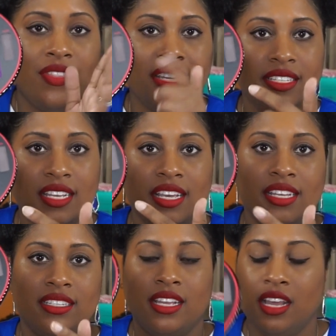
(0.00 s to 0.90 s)
this
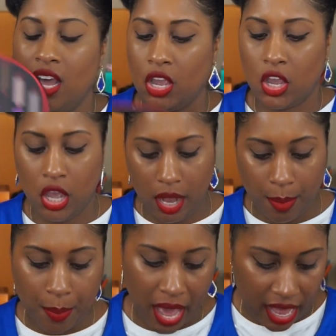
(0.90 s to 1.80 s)
is a good
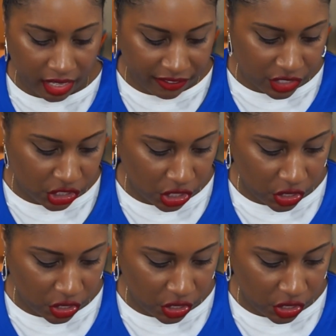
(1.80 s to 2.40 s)
palette for sure.